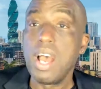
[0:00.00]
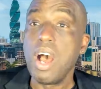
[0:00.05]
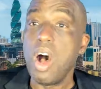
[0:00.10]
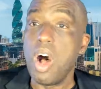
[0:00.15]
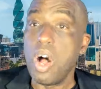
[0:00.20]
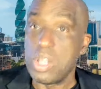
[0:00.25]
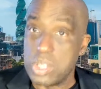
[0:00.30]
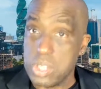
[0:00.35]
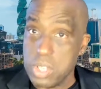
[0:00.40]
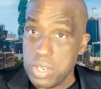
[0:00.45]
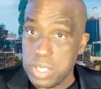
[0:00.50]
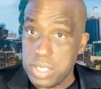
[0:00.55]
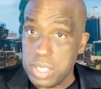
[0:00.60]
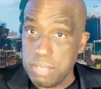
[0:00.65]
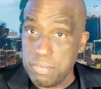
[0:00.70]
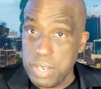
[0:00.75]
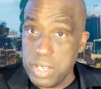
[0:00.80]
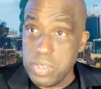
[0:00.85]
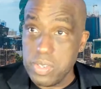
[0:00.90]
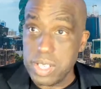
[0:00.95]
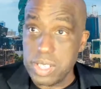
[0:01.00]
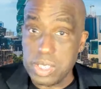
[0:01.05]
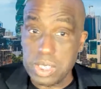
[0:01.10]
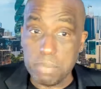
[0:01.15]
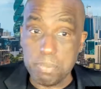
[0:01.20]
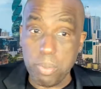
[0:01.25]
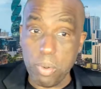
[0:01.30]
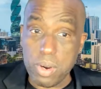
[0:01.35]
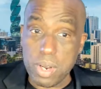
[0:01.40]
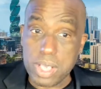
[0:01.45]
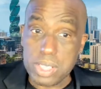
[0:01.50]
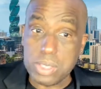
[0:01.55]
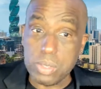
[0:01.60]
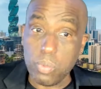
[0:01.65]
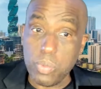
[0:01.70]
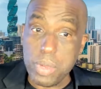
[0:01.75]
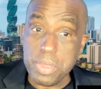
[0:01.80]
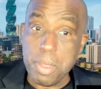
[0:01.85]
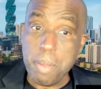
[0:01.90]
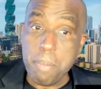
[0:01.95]
Alternatively, you can support us
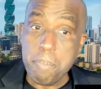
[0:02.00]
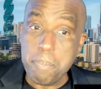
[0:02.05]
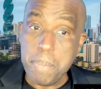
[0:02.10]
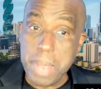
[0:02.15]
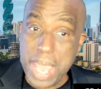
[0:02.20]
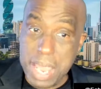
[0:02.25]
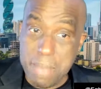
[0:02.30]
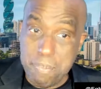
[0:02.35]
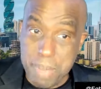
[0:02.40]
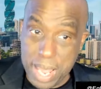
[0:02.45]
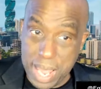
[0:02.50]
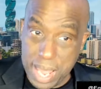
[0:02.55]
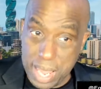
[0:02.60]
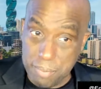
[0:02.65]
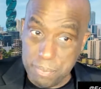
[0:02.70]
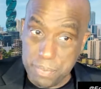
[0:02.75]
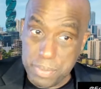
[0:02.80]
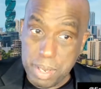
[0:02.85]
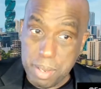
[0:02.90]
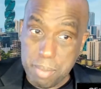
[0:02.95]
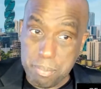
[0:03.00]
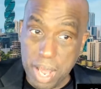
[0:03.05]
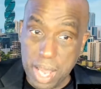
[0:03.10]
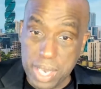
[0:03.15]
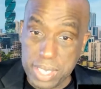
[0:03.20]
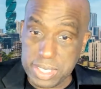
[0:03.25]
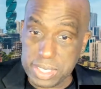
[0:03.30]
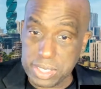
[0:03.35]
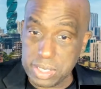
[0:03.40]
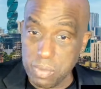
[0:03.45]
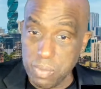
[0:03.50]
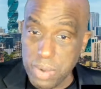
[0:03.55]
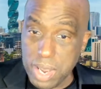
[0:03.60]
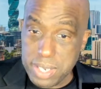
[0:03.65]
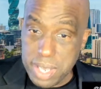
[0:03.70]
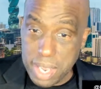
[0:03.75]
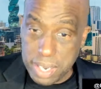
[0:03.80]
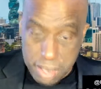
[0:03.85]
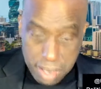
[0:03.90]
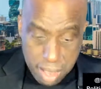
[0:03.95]
with PayPal,
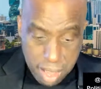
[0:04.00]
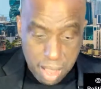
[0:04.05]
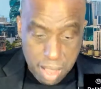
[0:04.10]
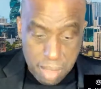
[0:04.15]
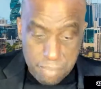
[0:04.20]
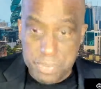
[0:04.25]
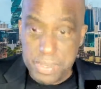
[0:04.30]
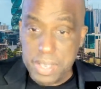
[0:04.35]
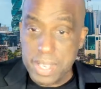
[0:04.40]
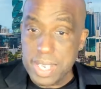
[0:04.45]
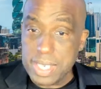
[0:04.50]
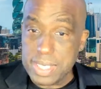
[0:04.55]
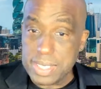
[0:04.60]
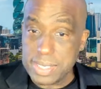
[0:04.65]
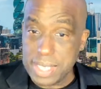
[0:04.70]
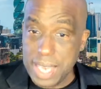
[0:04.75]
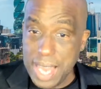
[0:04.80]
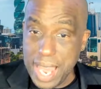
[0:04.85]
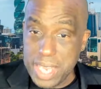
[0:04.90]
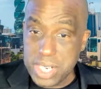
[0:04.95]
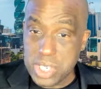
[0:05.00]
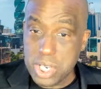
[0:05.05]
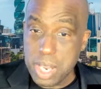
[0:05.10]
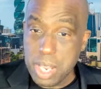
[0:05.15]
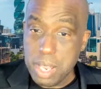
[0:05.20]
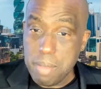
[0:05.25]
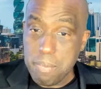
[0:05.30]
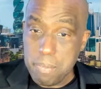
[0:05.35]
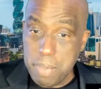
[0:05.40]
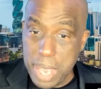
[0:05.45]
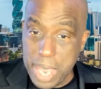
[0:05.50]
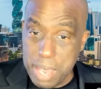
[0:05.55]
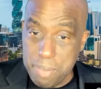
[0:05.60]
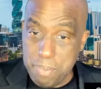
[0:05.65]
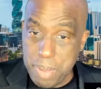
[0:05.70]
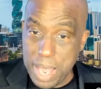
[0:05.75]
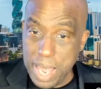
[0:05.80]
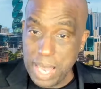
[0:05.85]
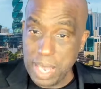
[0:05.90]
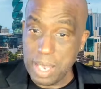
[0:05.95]

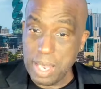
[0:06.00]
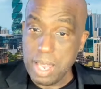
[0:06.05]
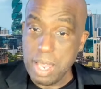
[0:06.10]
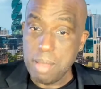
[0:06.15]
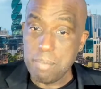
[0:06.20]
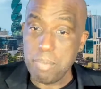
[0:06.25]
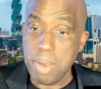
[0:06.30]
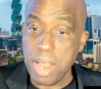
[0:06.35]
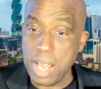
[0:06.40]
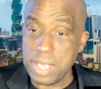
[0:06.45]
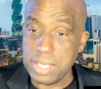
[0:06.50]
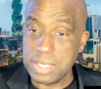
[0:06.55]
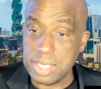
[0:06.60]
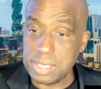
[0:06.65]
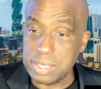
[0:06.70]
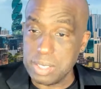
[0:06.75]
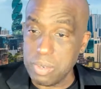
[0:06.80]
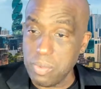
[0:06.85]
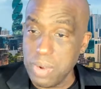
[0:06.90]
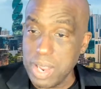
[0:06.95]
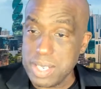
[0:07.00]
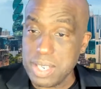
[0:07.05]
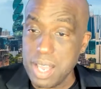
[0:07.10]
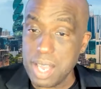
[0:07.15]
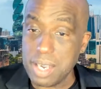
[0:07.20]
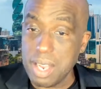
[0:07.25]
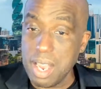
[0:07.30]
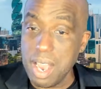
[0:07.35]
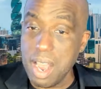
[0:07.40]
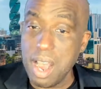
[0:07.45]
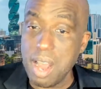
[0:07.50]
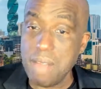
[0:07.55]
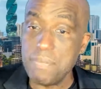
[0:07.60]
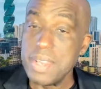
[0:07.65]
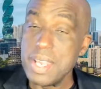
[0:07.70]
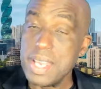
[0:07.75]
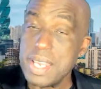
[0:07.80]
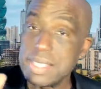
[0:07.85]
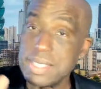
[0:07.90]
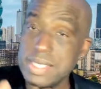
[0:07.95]
politicsandright.com/PayPal,
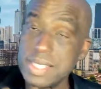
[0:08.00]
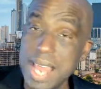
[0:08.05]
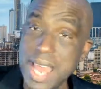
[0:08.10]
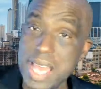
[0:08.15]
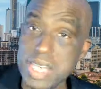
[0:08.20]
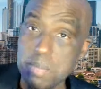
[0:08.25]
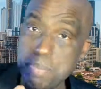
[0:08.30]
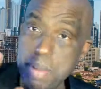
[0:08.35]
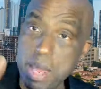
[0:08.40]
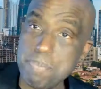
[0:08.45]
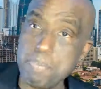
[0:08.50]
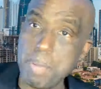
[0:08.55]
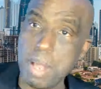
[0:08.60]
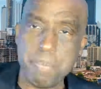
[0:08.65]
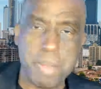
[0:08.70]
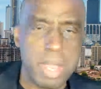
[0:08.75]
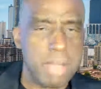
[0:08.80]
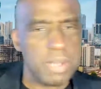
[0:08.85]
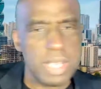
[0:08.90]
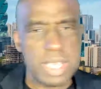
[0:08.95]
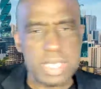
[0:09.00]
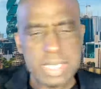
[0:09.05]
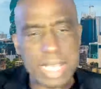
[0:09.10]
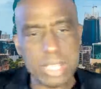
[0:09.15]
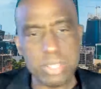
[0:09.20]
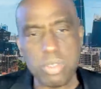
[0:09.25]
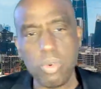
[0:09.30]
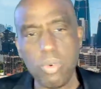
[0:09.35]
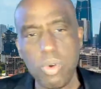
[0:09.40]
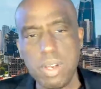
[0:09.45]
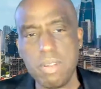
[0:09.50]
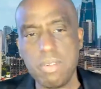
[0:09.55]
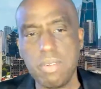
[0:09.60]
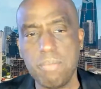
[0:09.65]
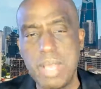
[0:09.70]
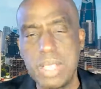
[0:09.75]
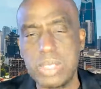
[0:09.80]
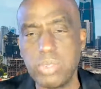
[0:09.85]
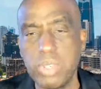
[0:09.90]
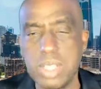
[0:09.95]
politicsandright.com/PayPal. PayPal is actually one of the
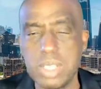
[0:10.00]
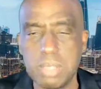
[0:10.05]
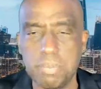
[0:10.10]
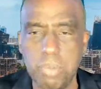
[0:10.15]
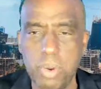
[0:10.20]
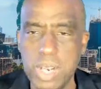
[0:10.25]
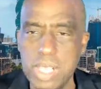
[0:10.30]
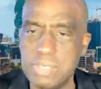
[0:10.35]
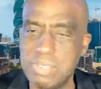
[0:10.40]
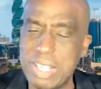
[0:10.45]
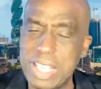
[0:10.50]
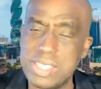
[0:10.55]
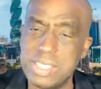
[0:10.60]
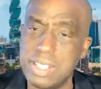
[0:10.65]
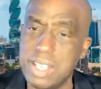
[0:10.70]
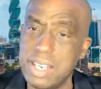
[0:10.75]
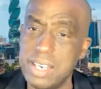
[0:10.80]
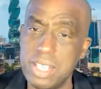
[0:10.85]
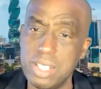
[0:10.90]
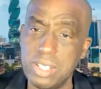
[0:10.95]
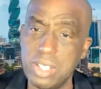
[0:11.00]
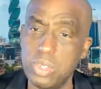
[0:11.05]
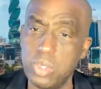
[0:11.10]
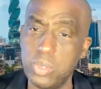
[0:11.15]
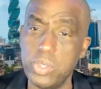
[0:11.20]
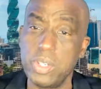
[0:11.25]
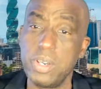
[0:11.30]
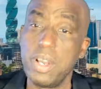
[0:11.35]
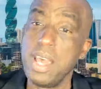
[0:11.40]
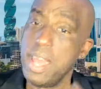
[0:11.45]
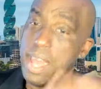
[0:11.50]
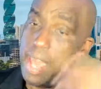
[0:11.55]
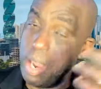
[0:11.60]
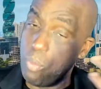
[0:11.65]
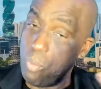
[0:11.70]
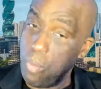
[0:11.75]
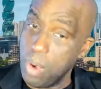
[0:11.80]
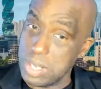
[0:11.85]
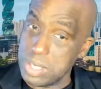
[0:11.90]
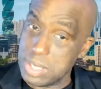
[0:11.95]
best ways to support us because you can either do a
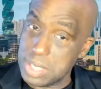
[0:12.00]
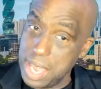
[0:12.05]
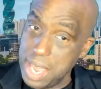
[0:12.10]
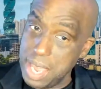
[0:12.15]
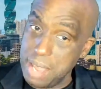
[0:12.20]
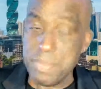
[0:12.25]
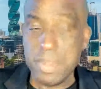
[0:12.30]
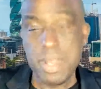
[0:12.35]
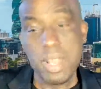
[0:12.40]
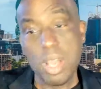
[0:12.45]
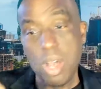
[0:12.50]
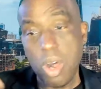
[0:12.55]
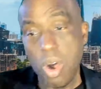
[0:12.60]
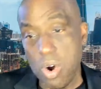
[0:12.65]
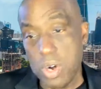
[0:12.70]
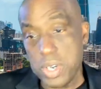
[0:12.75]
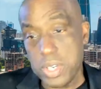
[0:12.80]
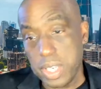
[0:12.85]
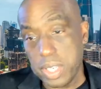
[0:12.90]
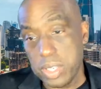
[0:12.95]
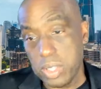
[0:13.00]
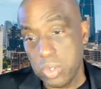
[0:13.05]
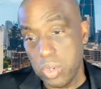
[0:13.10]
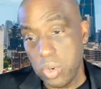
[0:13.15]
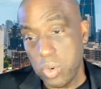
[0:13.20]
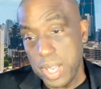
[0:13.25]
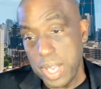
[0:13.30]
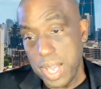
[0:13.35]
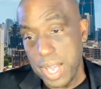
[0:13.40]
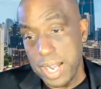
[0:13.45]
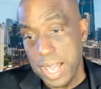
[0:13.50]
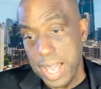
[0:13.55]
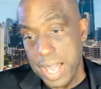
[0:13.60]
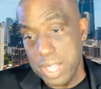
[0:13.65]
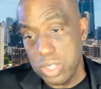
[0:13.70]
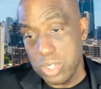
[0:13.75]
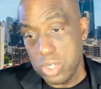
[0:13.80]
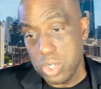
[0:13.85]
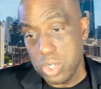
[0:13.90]
one-time or you can go ahead and